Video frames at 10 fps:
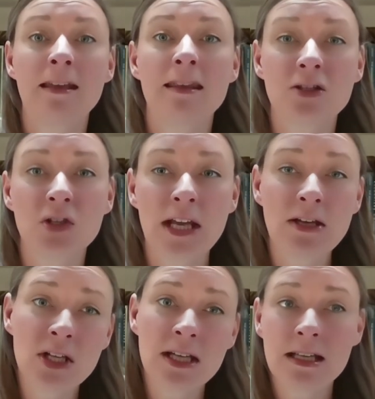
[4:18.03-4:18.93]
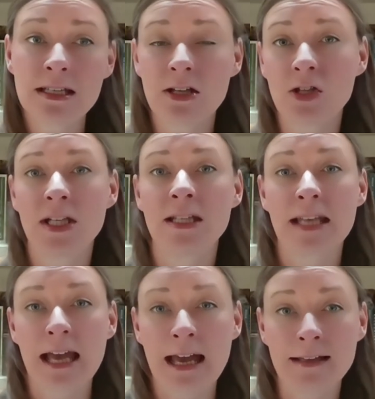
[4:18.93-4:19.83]
the changing conditions
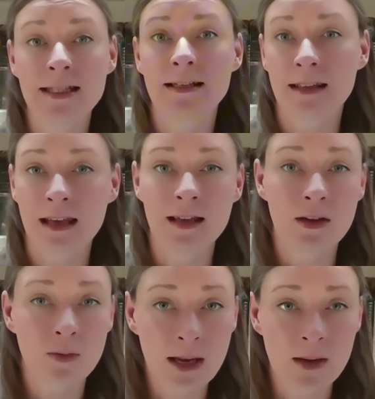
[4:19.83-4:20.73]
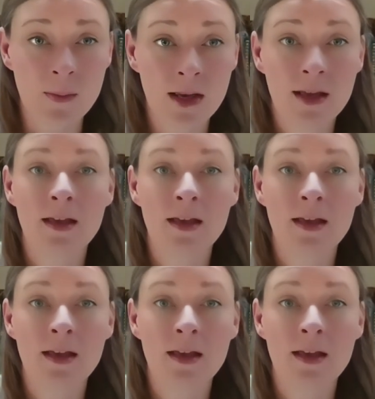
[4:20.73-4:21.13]
act like a ramp,